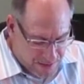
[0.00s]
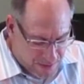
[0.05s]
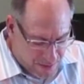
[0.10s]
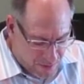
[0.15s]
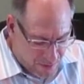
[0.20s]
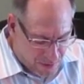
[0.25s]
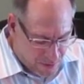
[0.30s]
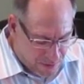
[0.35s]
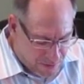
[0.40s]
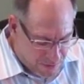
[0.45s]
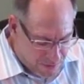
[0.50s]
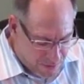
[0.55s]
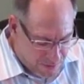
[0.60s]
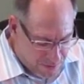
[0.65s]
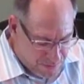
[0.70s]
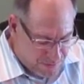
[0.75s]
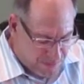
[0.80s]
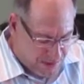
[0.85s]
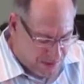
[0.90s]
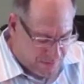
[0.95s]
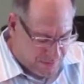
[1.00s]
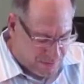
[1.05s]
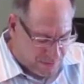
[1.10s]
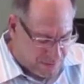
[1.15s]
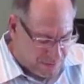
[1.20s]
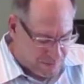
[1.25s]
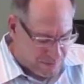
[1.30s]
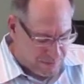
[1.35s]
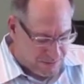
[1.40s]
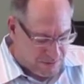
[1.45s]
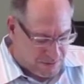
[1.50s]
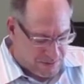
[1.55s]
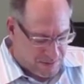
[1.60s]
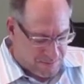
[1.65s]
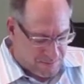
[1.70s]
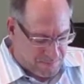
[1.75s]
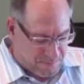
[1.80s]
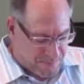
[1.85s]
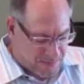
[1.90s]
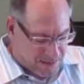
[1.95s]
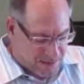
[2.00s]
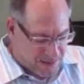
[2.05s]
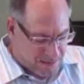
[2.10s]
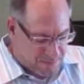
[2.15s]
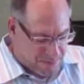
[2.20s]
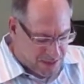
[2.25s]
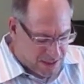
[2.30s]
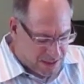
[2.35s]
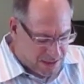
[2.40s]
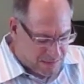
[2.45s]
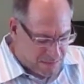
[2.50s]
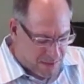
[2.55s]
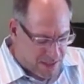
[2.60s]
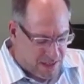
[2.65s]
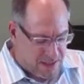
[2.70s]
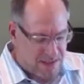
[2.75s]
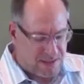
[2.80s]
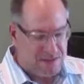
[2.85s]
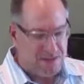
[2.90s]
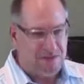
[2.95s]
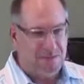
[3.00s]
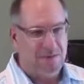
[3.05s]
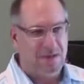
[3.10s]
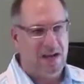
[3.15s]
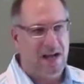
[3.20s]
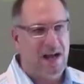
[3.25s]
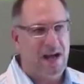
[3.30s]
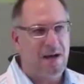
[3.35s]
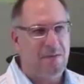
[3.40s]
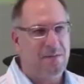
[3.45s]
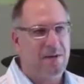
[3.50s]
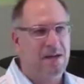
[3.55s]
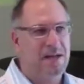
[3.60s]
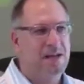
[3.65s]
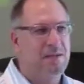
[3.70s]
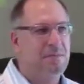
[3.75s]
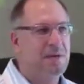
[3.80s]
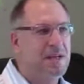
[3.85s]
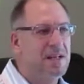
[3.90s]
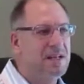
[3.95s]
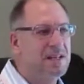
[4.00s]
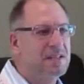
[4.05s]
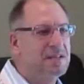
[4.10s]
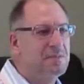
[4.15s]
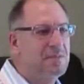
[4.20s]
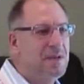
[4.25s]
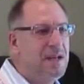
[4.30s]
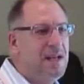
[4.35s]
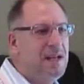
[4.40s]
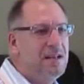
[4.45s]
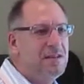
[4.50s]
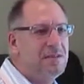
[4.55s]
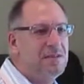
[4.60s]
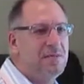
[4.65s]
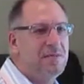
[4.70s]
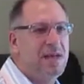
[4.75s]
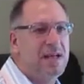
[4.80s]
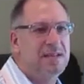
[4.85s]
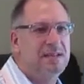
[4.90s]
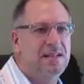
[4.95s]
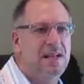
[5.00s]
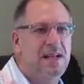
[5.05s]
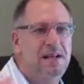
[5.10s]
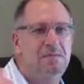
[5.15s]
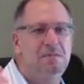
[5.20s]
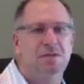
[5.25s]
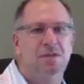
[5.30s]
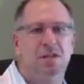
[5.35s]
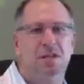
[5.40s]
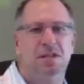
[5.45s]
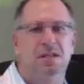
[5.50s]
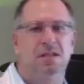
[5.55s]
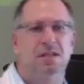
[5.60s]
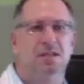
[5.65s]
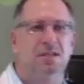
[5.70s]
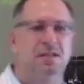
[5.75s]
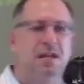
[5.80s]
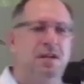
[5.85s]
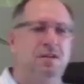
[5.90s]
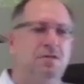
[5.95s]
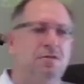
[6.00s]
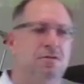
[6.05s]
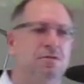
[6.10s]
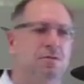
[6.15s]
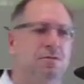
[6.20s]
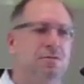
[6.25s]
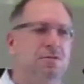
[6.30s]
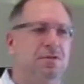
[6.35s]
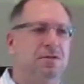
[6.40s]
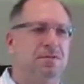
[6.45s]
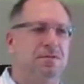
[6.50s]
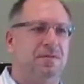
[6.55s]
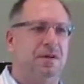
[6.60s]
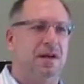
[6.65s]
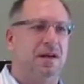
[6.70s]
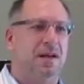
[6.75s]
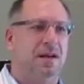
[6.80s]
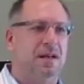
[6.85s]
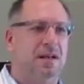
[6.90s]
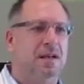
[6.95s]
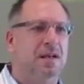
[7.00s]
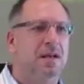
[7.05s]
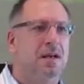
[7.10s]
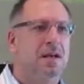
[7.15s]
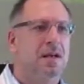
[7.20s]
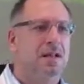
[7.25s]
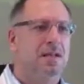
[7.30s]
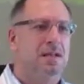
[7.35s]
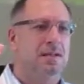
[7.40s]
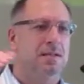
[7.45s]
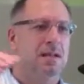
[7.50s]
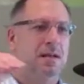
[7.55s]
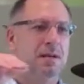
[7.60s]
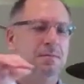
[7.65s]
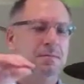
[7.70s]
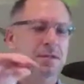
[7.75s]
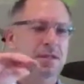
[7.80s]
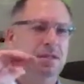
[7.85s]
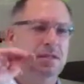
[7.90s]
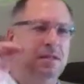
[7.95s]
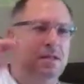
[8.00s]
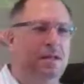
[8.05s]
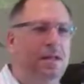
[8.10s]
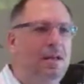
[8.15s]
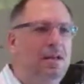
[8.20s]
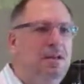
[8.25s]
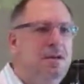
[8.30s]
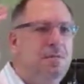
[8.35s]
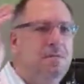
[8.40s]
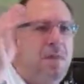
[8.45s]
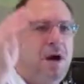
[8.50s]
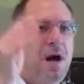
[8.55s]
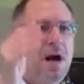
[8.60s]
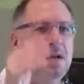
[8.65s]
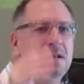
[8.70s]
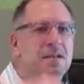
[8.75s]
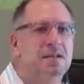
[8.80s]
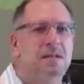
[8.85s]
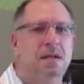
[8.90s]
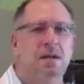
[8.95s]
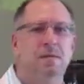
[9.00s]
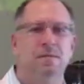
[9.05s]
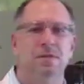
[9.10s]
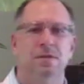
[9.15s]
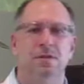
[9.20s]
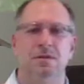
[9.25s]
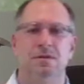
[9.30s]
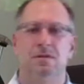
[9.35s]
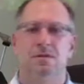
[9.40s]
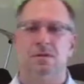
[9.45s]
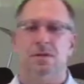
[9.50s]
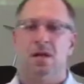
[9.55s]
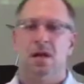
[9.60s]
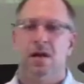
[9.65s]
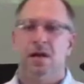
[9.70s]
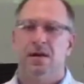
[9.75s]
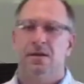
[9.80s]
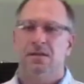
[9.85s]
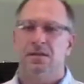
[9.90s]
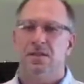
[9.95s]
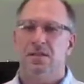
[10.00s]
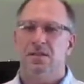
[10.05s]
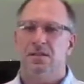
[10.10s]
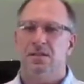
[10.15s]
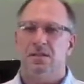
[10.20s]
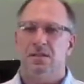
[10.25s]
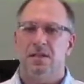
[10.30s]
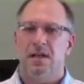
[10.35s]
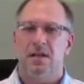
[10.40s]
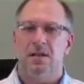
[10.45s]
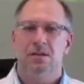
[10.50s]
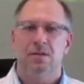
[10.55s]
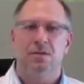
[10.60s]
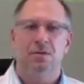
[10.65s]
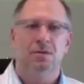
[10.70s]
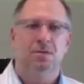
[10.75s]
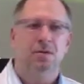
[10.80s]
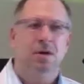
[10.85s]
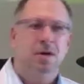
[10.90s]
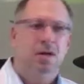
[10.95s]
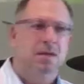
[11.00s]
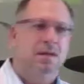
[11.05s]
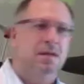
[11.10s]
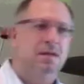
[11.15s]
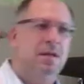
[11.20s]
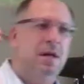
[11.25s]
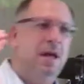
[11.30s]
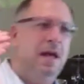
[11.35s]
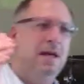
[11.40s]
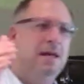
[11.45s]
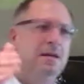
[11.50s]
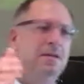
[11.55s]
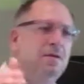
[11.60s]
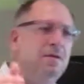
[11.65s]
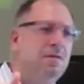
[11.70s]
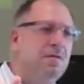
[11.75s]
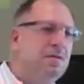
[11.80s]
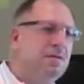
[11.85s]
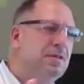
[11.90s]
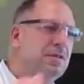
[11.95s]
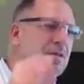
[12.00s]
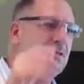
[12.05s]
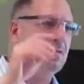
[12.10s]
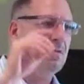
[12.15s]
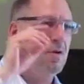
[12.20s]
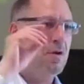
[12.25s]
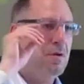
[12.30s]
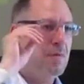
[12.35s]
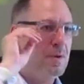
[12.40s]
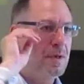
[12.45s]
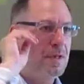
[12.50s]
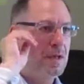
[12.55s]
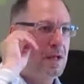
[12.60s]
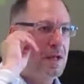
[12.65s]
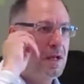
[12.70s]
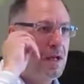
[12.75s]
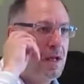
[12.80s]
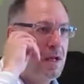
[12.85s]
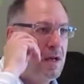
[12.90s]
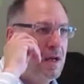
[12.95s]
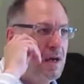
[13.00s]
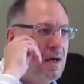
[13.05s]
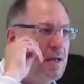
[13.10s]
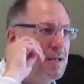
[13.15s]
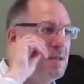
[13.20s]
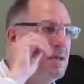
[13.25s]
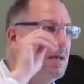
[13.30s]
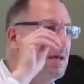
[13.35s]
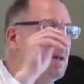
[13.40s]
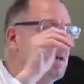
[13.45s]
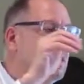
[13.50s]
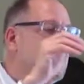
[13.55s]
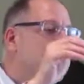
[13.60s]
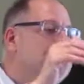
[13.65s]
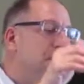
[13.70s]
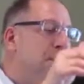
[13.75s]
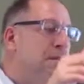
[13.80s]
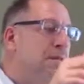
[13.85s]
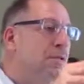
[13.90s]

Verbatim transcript: and all who live in Jerusalem, let me explain to you what happened." He began explained to them that same Jesus that you crucified, the same Jesus that you mocked, the same Jesus Jesus that you handed over to the Roman of uh,